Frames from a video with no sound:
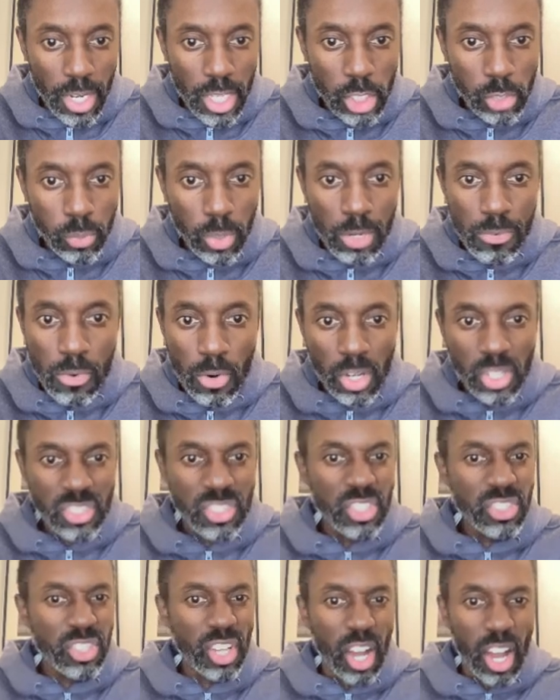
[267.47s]
You just want to focus
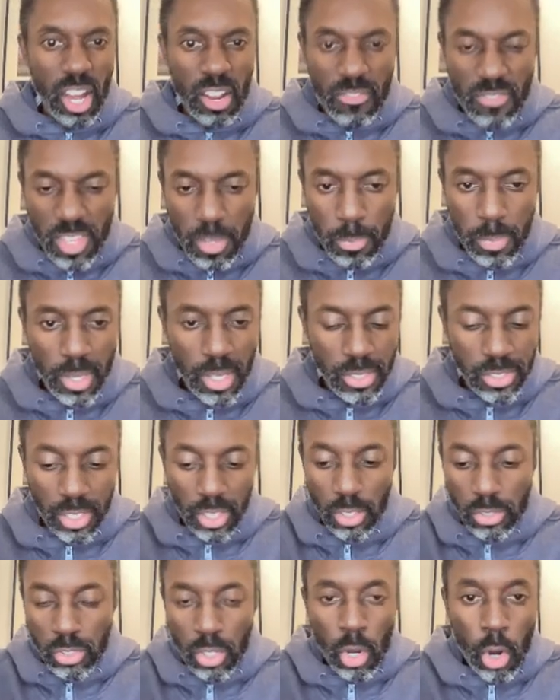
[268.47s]
just on VP of
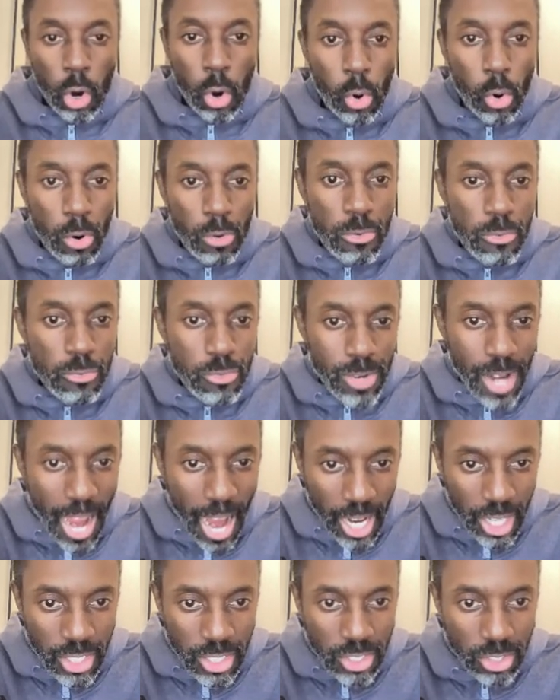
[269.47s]
sales or
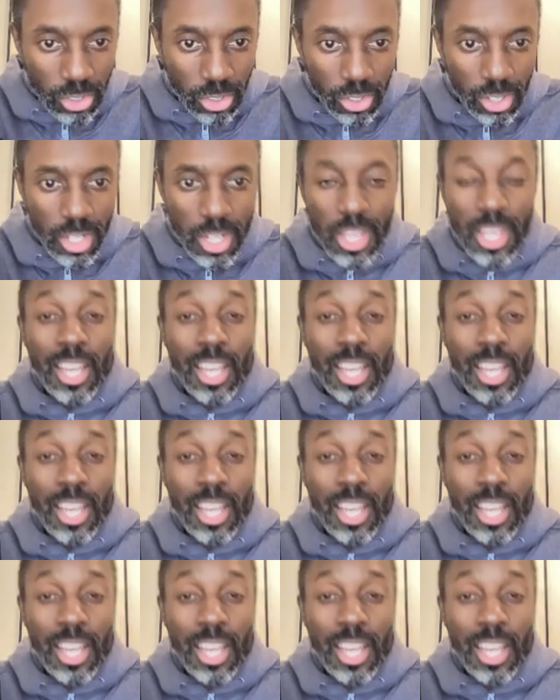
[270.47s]
fractional,